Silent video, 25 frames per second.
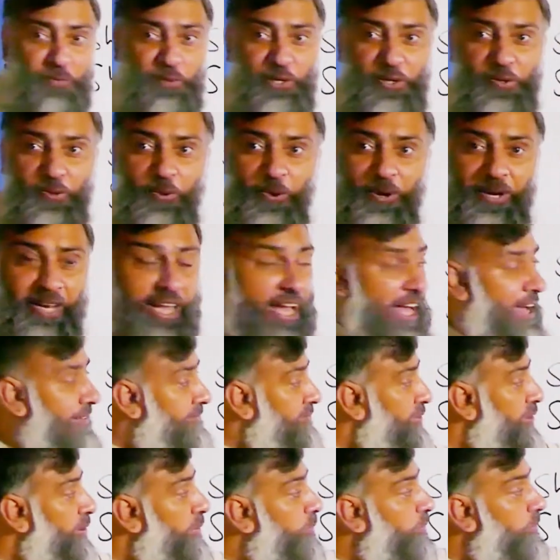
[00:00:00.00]
we don't
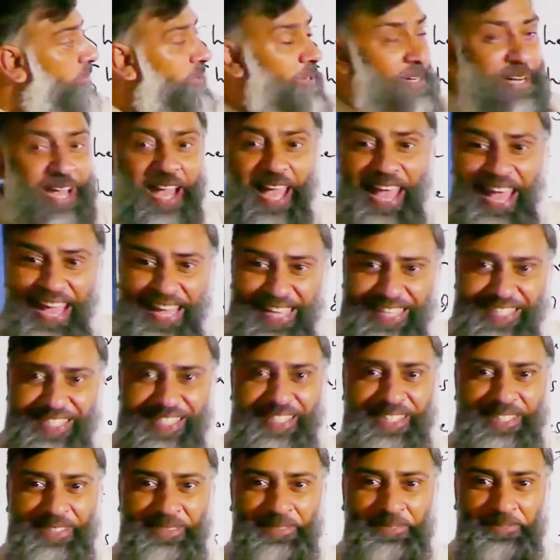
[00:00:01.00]
have the word
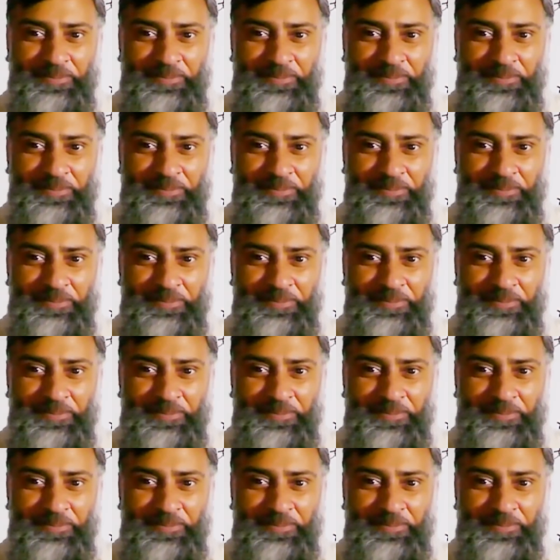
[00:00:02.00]
has.